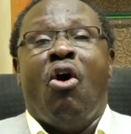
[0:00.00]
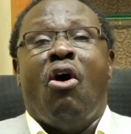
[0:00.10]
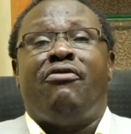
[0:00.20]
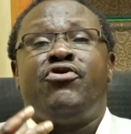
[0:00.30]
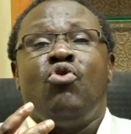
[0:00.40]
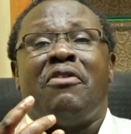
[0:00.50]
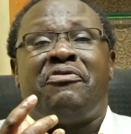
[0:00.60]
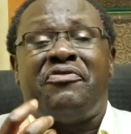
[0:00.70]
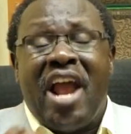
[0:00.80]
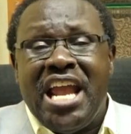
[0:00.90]
of your
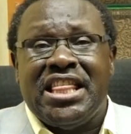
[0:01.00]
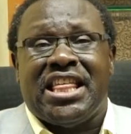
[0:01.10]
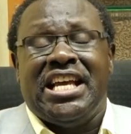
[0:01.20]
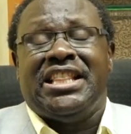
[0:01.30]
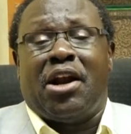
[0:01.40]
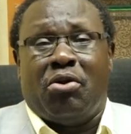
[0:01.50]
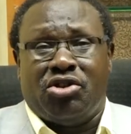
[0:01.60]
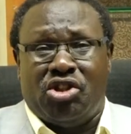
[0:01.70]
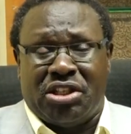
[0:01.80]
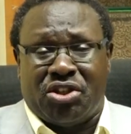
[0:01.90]
faith in the
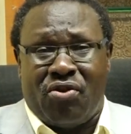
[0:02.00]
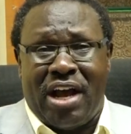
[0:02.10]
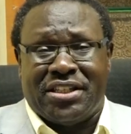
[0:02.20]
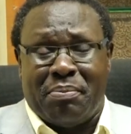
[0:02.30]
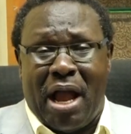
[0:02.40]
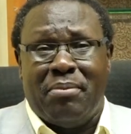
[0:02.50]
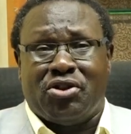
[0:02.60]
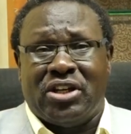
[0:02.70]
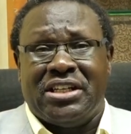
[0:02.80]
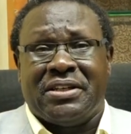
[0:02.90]
Lord Jesus Christ. The Bible
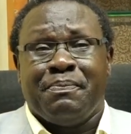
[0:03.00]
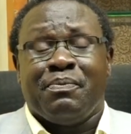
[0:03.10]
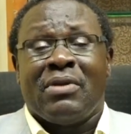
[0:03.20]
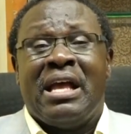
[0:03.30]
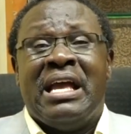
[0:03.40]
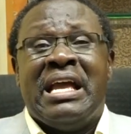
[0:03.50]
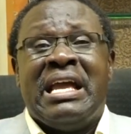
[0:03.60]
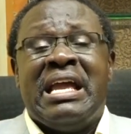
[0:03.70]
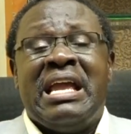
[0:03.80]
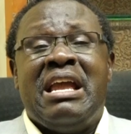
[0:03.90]
says,
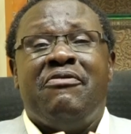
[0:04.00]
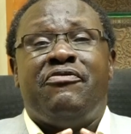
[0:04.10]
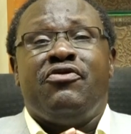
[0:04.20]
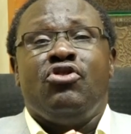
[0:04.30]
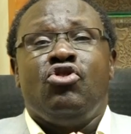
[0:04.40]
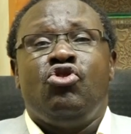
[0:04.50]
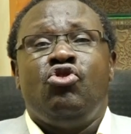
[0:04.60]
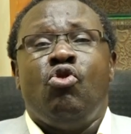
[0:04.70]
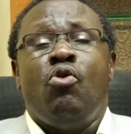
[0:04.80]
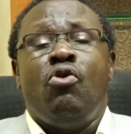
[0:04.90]
if
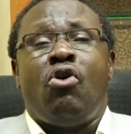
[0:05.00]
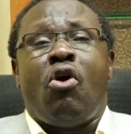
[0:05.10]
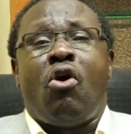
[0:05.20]
you